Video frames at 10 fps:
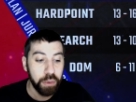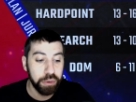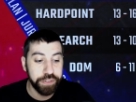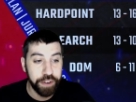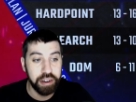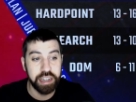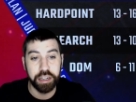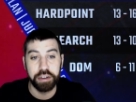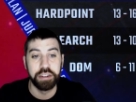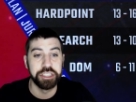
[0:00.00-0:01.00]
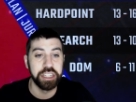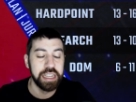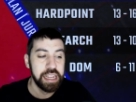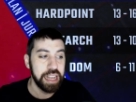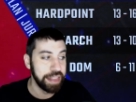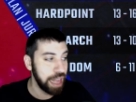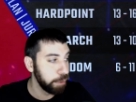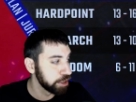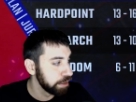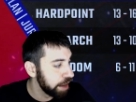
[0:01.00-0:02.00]
was very encouraging, and that
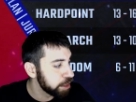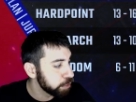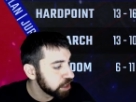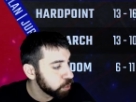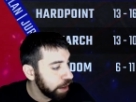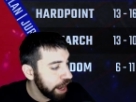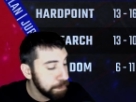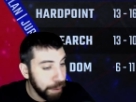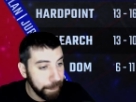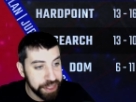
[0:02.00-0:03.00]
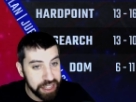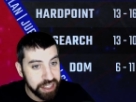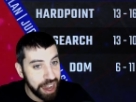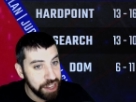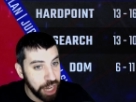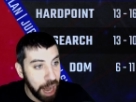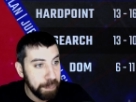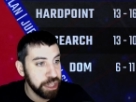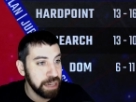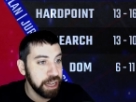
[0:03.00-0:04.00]
was a lot of the reason why I bumped these guys
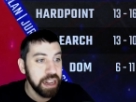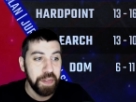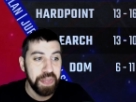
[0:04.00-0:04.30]
up a little bit.